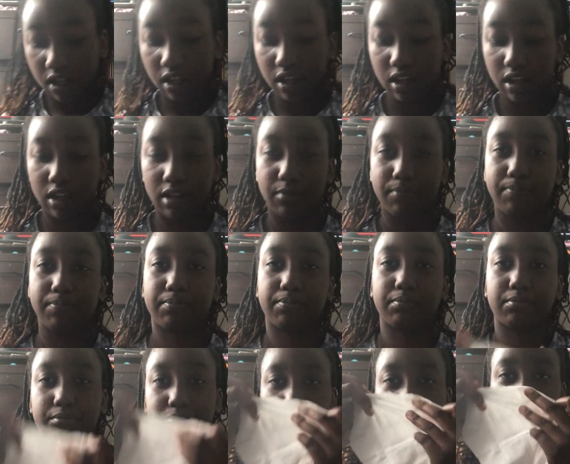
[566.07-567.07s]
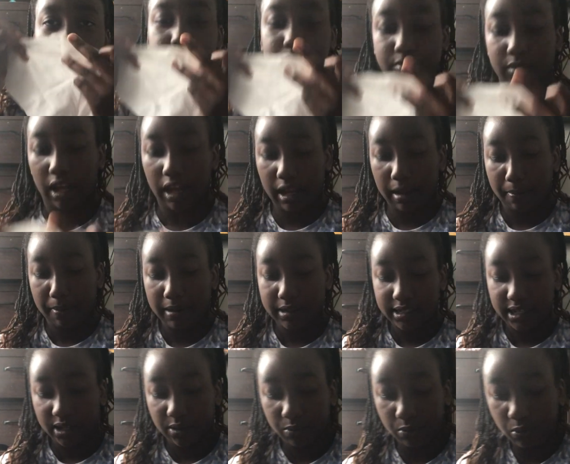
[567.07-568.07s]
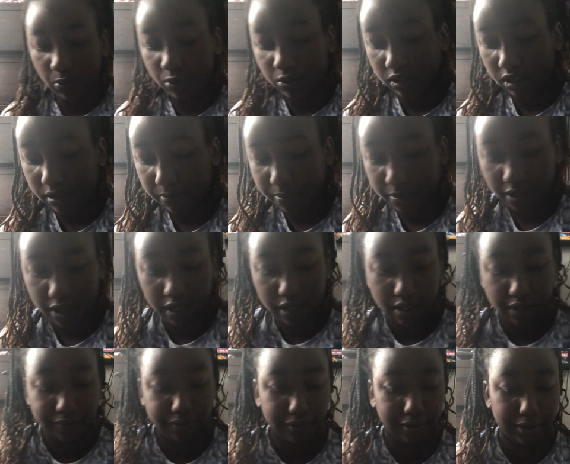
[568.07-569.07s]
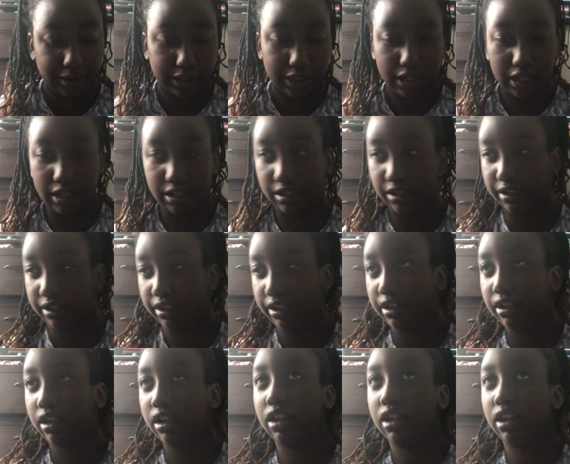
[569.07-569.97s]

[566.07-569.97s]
Um, I put it in the water because it's very dirty.